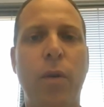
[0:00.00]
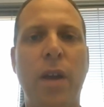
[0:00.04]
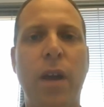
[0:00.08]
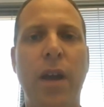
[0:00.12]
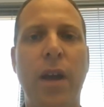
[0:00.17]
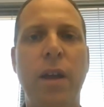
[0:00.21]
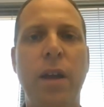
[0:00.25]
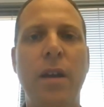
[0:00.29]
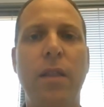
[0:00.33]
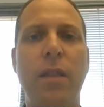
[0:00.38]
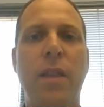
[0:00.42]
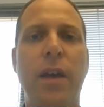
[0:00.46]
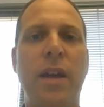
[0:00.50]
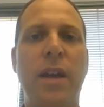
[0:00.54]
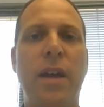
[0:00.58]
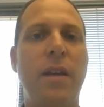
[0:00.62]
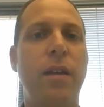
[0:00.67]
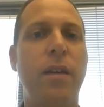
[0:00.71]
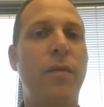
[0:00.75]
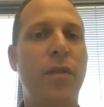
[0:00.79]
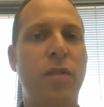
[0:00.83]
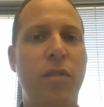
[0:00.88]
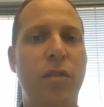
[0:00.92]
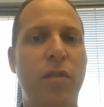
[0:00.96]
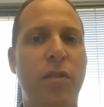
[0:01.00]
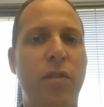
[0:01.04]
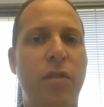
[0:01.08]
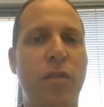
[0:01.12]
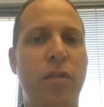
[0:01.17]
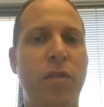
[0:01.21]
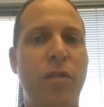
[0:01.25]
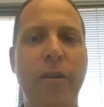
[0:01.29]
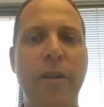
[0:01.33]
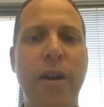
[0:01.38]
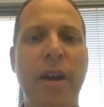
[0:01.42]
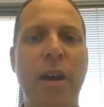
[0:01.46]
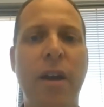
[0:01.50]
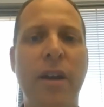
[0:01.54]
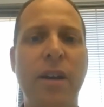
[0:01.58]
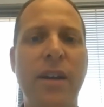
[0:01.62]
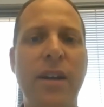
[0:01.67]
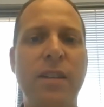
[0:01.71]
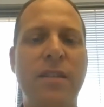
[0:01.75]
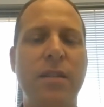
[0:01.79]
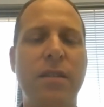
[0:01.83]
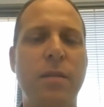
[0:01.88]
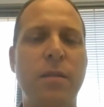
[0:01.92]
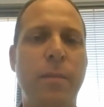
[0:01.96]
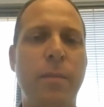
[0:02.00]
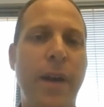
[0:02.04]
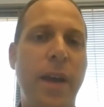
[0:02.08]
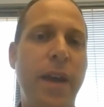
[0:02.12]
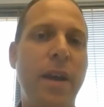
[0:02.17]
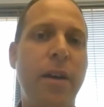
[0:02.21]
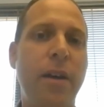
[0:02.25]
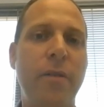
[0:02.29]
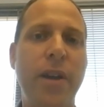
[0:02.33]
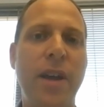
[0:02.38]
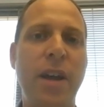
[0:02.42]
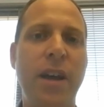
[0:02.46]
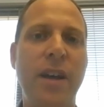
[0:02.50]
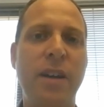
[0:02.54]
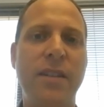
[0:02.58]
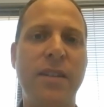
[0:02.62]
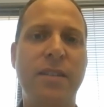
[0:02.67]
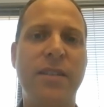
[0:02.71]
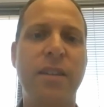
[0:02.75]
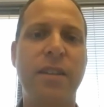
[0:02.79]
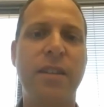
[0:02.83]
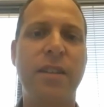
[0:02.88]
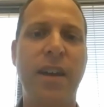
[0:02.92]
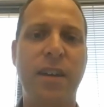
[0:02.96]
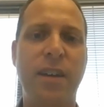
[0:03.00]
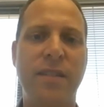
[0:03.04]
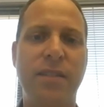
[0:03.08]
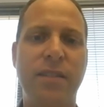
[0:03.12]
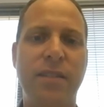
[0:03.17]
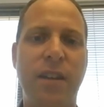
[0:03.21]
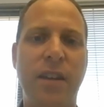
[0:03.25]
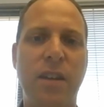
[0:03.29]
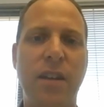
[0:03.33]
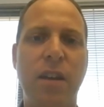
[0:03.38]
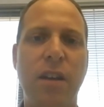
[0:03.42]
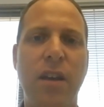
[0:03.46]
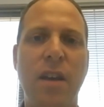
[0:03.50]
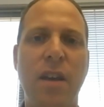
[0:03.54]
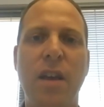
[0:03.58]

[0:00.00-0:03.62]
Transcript: Okay. Like if it's in the Bay Area, it's the tech scene.